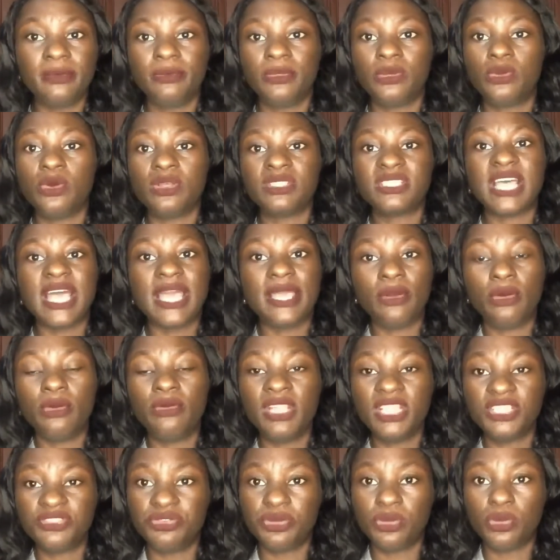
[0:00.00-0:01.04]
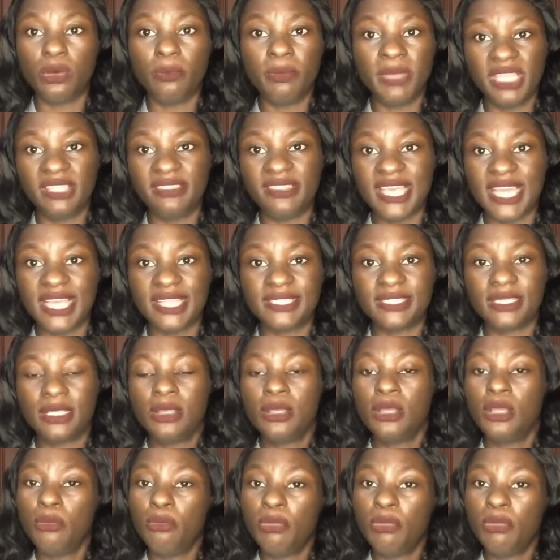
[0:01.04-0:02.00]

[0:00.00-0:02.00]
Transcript: because I always recommend that.